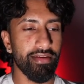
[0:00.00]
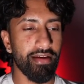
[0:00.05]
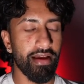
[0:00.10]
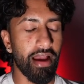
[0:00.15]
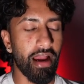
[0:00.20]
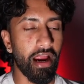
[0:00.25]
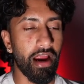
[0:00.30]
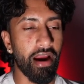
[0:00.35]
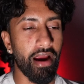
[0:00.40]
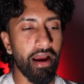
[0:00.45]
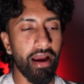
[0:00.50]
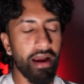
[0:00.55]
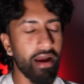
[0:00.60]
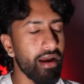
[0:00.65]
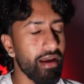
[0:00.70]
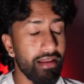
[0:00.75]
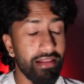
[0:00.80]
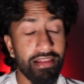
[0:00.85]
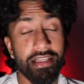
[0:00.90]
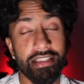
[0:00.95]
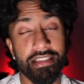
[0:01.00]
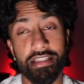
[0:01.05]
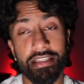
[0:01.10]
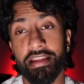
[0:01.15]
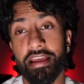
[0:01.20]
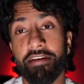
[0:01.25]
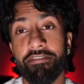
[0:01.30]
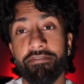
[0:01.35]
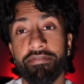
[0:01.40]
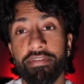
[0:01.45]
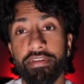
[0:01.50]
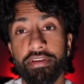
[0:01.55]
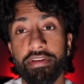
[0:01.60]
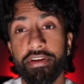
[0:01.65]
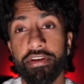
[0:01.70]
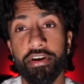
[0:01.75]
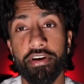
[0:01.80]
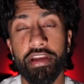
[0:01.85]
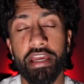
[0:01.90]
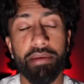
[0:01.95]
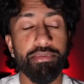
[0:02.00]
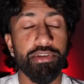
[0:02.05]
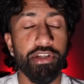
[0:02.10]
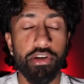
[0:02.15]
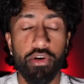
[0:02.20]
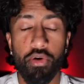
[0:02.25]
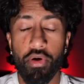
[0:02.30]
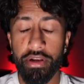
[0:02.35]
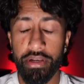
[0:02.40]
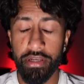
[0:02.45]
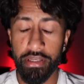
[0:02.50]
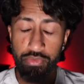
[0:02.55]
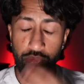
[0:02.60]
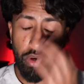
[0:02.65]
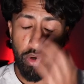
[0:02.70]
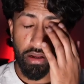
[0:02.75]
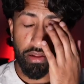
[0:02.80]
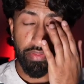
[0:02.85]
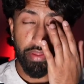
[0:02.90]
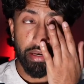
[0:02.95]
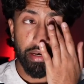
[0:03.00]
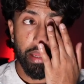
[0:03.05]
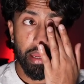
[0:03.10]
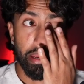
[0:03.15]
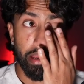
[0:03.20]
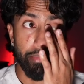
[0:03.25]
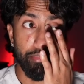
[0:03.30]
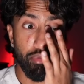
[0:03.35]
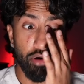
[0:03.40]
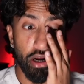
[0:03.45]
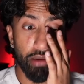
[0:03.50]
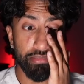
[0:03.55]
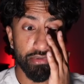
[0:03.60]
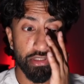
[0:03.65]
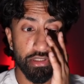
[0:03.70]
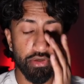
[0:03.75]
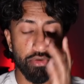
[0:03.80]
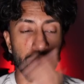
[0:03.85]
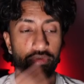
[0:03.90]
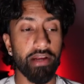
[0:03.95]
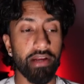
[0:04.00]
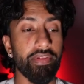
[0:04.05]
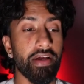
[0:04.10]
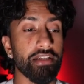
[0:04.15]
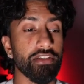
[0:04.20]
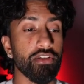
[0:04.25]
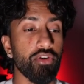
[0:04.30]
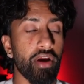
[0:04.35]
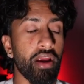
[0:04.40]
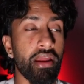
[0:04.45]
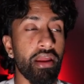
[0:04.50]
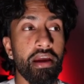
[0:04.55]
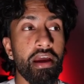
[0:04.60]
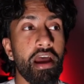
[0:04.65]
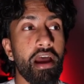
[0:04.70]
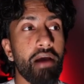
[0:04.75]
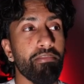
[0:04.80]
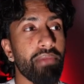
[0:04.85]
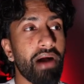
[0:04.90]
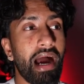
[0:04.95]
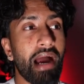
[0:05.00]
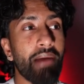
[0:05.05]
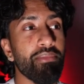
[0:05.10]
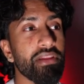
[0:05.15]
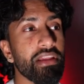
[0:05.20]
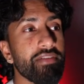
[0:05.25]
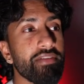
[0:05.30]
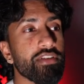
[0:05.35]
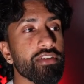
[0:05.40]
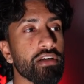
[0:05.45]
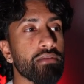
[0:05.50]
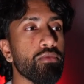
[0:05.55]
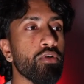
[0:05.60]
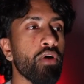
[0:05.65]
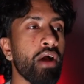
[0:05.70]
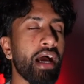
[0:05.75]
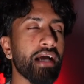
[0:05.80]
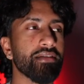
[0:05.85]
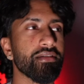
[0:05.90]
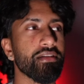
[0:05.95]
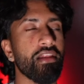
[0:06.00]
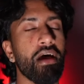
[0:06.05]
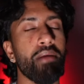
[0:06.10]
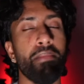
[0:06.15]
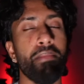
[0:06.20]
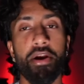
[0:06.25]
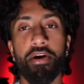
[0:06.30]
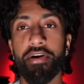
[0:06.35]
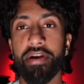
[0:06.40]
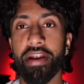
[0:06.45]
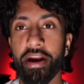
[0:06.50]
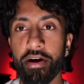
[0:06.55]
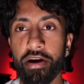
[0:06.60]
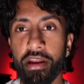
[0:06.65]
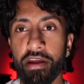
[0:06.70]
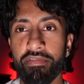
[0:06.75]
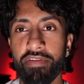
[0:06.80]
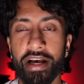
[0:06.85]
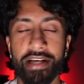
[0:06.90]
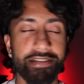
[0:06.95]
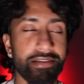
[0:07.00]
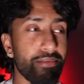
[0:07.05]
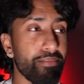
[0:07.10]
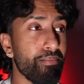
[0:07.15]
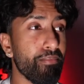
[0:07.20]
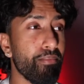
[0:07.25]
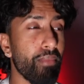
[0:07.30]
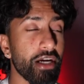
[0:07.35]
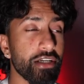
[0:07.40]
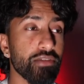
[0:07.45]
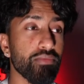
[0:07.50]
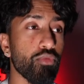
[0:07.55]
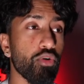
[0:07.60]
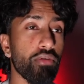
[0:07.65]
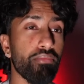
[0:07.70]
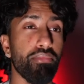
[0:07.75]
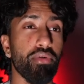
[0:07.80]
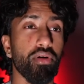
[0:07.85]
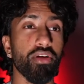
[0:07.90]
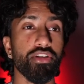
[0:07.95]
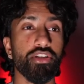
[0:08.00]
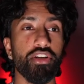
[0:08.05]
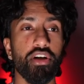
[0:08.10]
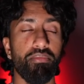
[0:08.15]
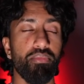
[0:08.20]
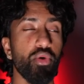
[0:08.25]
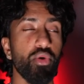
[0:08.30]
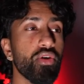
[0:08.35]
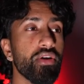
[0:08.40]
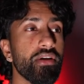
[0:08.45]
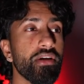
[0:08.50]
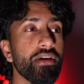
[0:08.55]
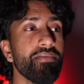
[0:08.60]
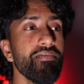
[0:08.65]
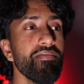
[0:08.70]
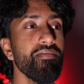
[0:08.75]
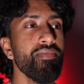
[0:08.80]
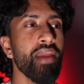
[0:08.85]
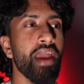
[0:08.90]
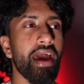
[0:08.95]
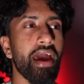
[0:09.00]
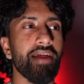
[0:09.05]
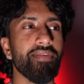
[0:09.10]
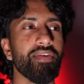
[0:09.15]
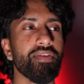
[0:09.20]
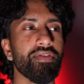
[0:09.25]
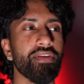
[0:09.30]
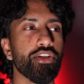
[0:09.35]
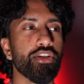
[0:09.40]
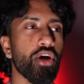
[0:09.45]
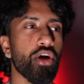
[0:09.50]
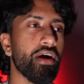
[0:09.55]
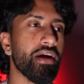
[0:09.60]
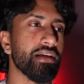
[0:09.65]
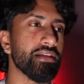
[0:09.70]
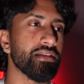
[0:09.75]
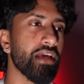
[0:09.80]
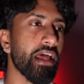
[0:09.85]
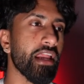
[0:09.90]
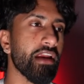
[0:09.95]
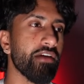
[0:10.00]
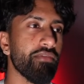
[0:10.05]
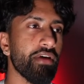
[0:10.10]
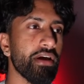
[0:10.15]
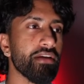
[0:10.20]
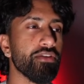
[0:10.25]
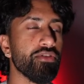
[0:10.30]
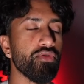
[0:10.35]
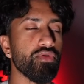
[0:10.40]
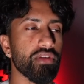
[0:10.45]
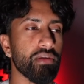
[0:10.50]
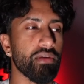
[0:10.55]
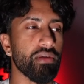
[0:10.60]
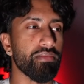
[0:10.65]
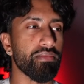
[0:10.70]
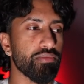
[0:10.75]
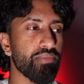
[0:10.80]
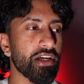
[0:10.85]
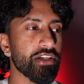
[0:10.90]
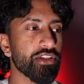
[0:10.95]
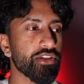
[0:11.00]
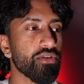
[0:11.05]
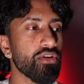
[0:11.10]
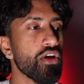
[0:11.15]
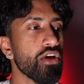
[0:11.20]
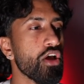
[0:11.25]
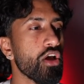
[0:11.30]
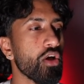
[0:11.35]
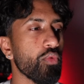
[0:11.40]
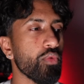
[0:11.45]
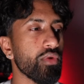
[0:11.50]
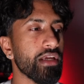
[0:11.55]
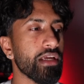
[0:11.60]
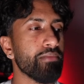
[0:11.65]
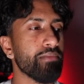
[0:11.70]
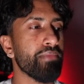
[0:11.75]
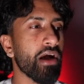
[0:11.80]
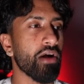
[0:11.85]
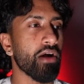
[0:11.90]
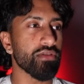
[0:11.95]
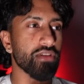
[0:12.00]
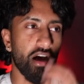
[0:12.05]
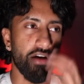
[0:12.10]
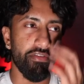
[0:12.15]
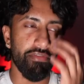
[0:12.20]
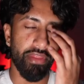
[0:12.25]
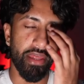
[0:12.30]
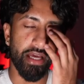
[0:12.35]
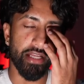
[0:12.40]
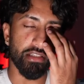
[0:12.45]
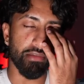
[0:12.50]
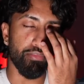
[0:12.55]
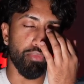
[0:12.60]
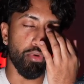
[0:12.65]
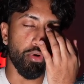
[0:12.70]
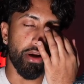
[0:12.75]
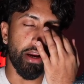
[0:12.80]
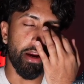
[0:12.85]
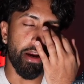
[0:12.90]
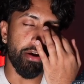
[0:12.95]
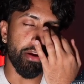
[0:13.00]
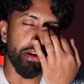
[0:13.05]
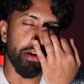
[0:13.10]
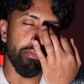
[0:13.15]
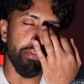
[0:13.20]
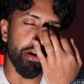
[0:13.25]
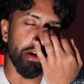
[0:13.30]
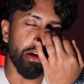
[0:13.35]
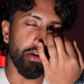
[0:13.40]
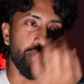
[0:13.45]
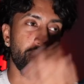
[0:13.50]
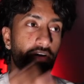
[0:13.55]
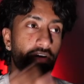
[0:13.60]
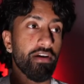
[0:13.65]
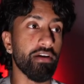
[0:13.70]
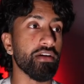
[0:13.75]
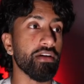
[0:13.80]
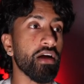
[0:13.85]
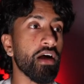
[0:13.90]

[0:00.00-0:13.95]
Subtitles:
listen, if your kimchi coined as well, then hey, props to you, right? That's great. But I believe Turbo has a lot better narrative, has a much more bullish community, and I think the chart is getting ready to do something special. We did bounce off of that support area very